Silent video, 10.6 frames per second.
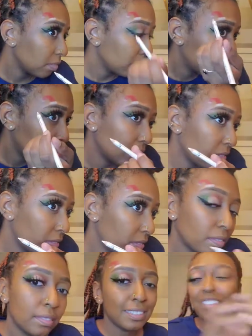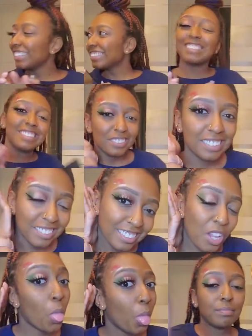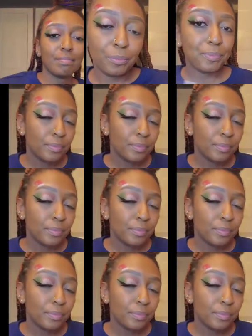The name that he told me was his middle name.